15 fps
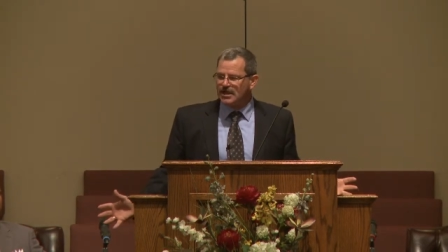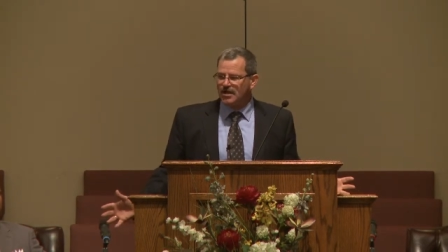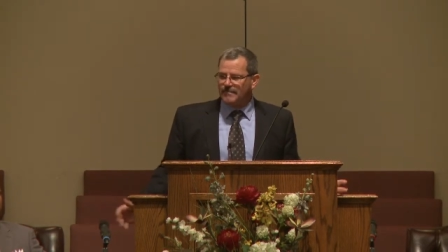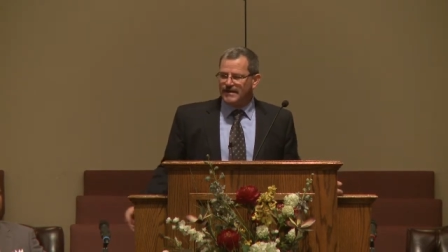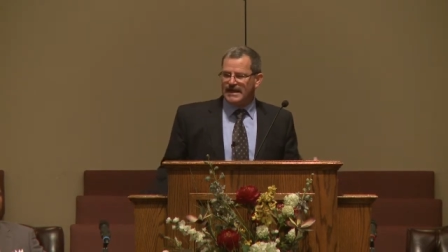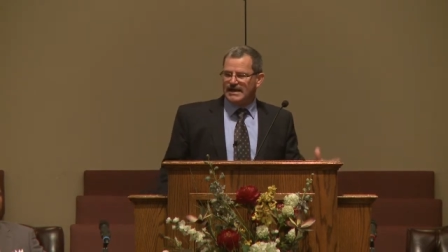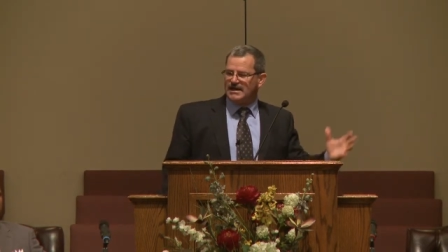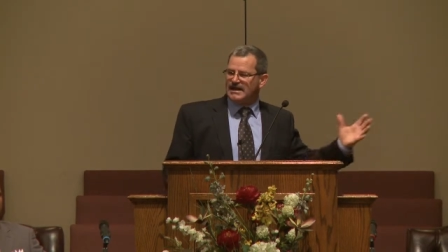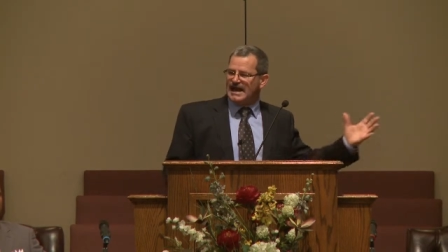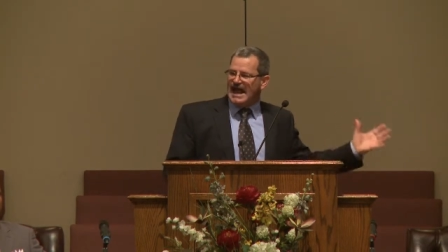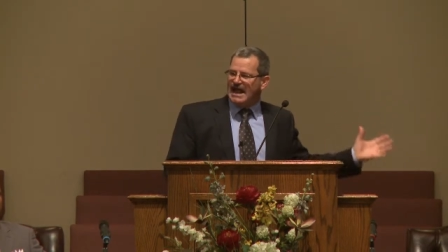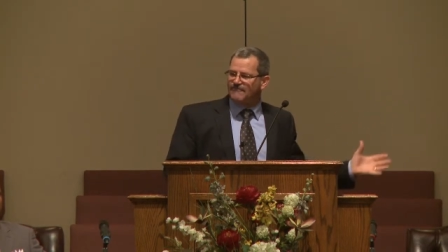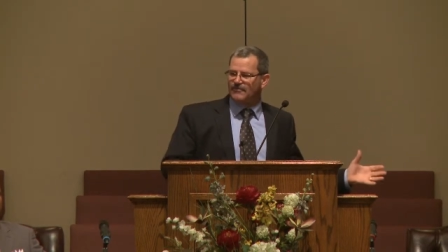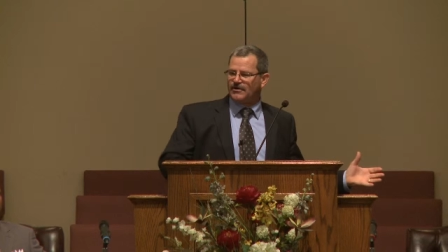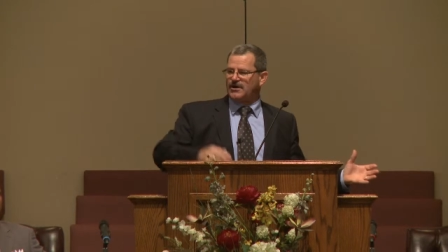be it in
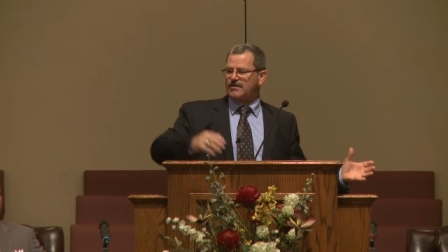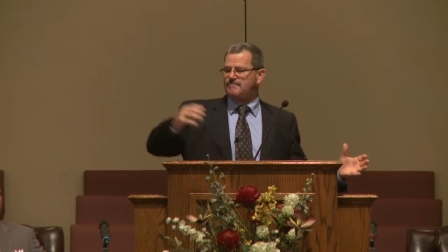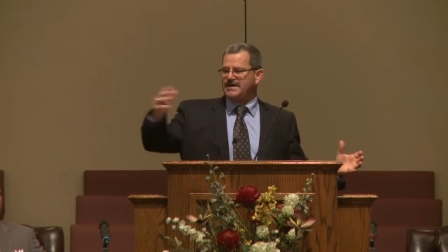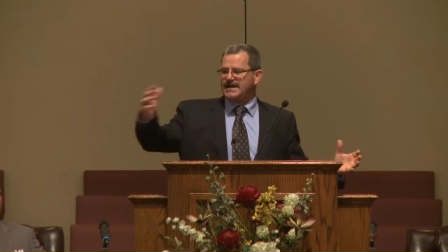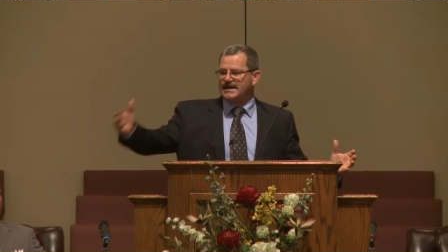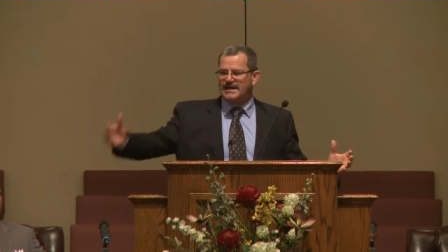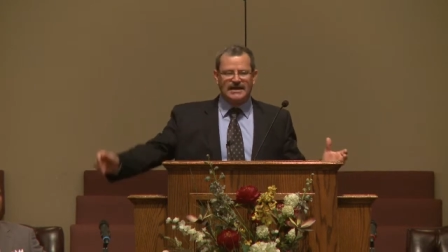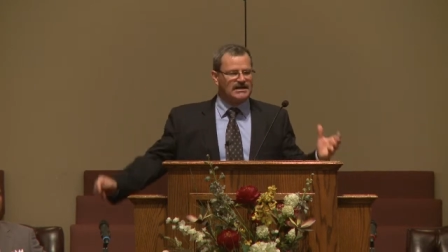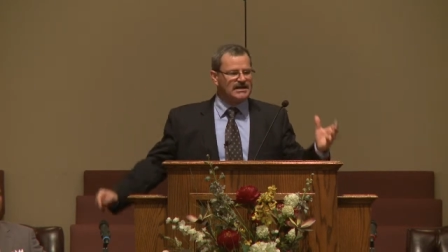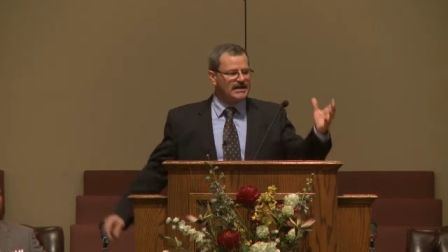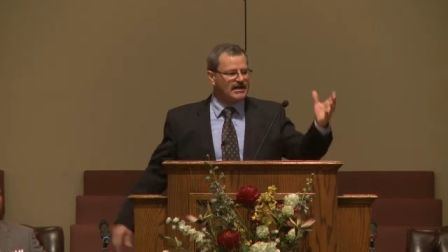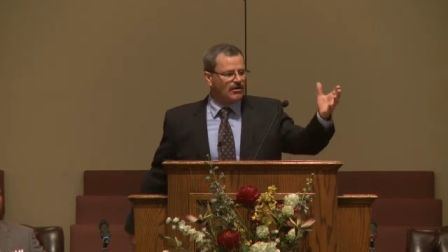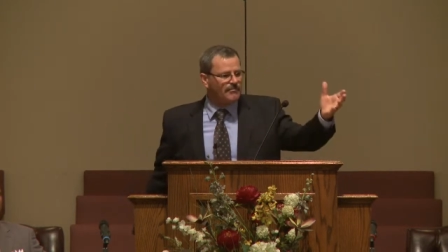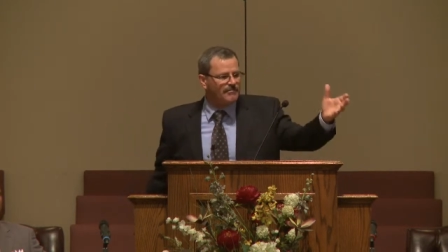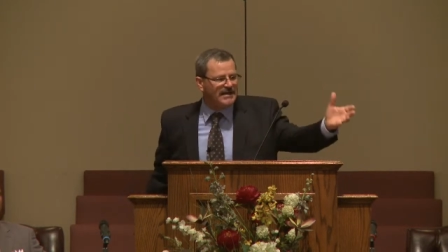Africa, be it India,
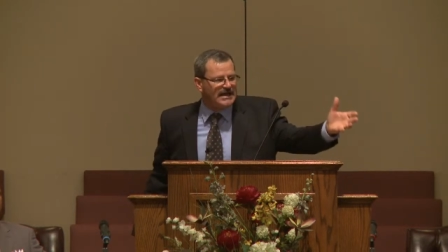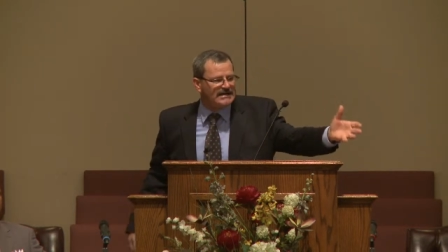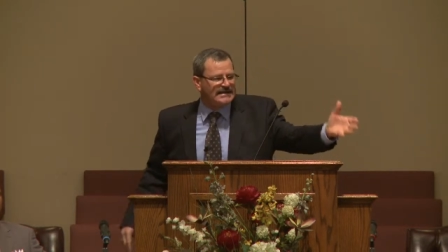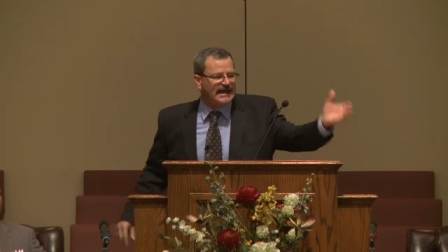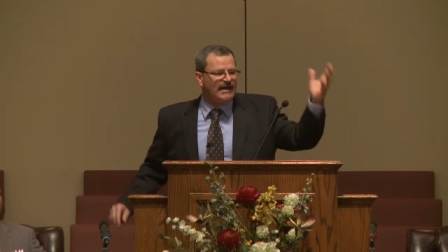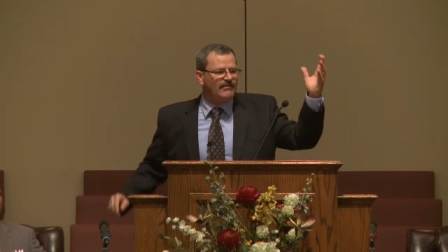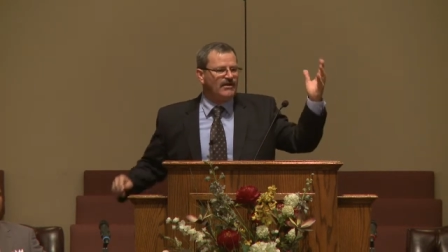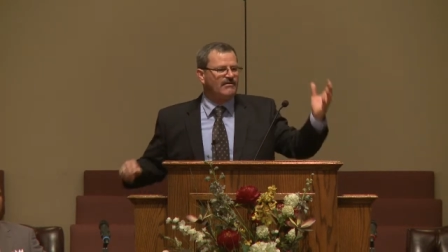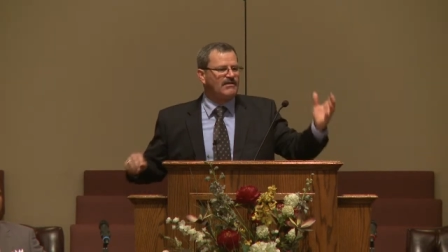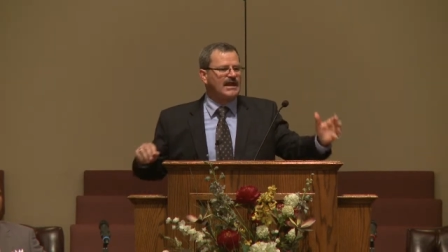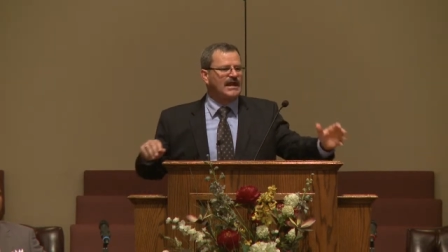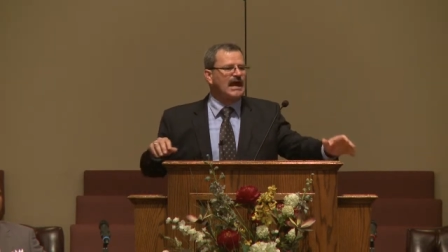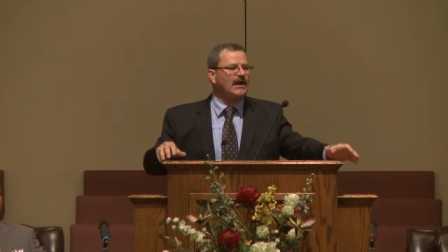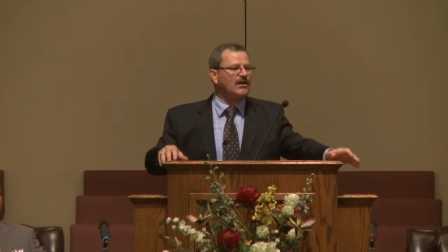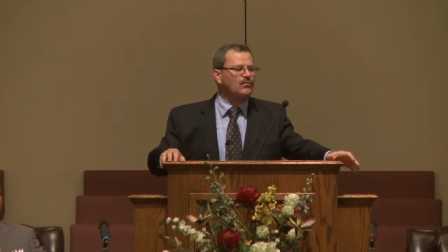or be it down there on that
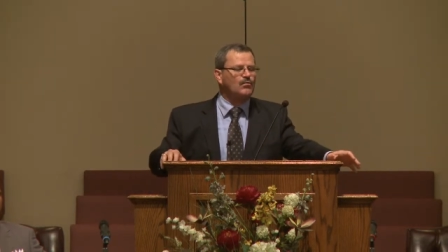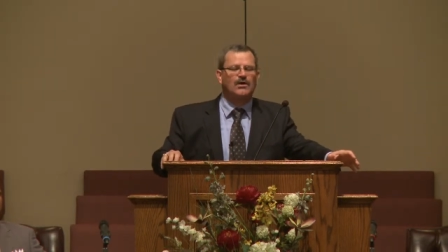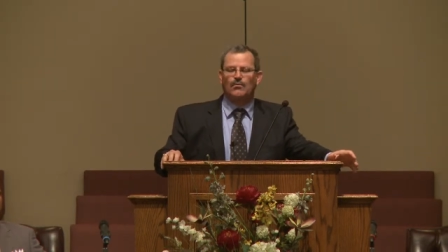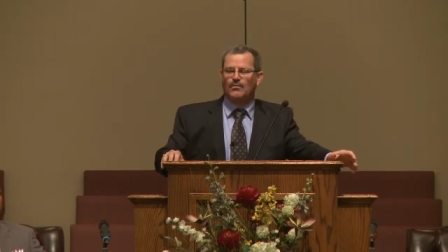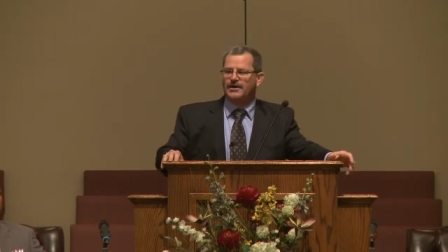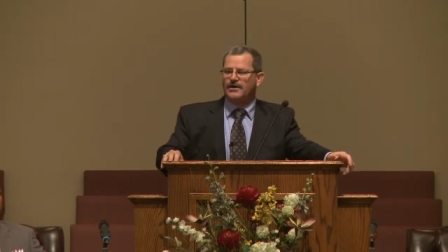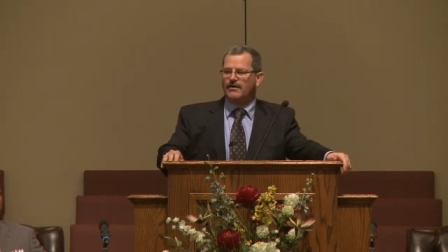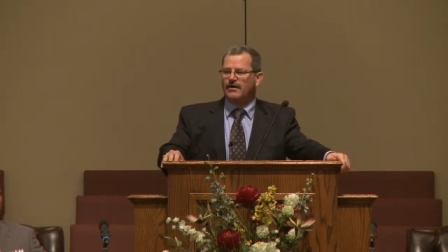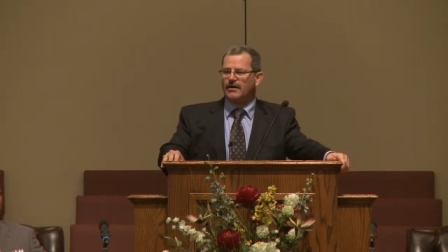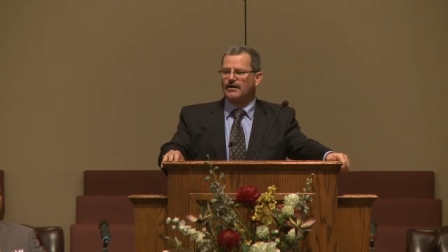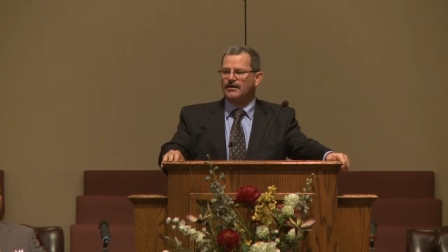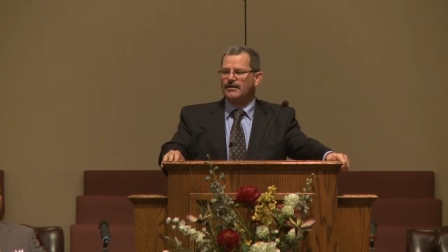island where we are,